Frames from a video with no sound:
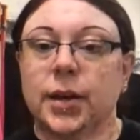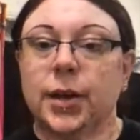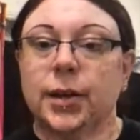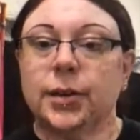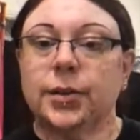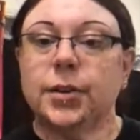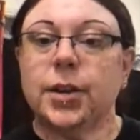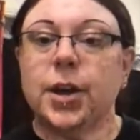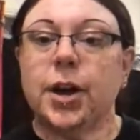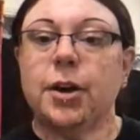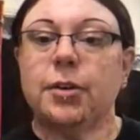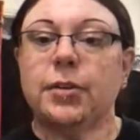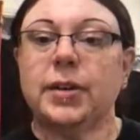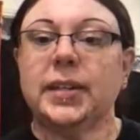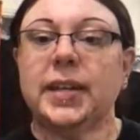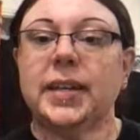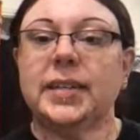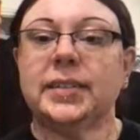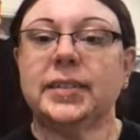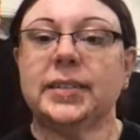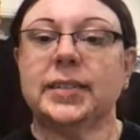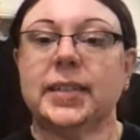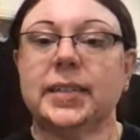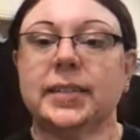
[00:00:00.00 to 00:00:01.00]
No,
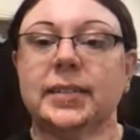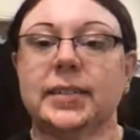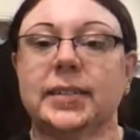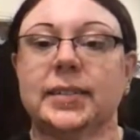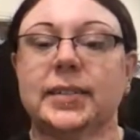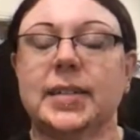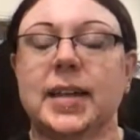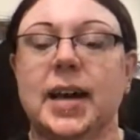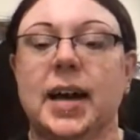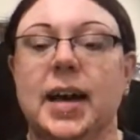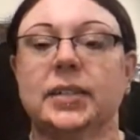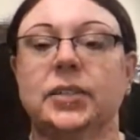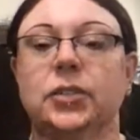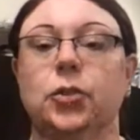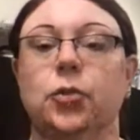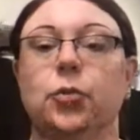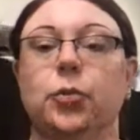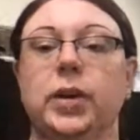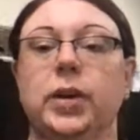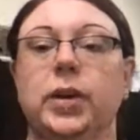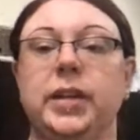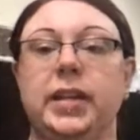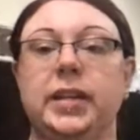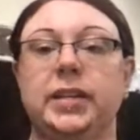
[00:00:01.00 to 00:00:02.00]
it's not
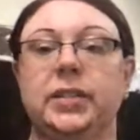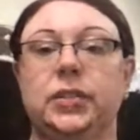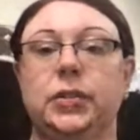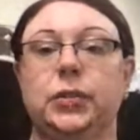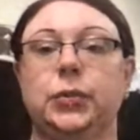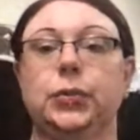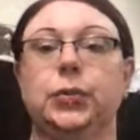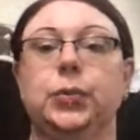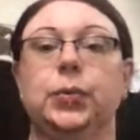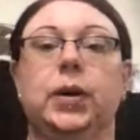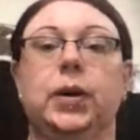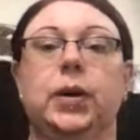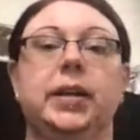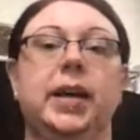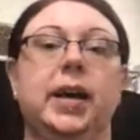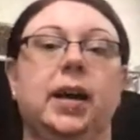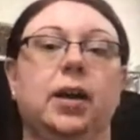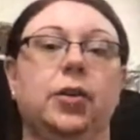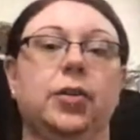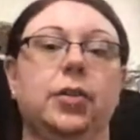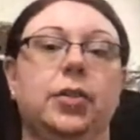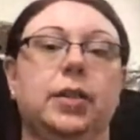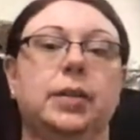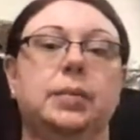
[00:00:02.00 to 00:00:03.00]
greedy to want
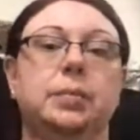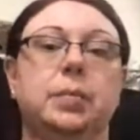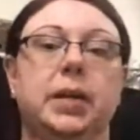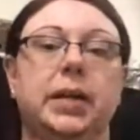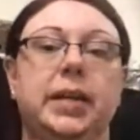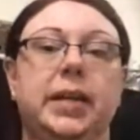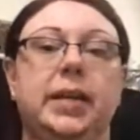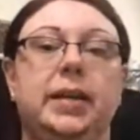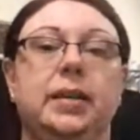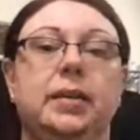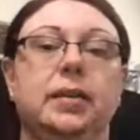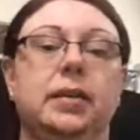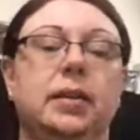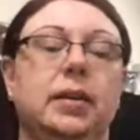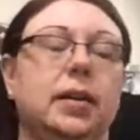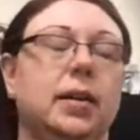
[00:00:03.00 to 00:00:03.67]
health and money.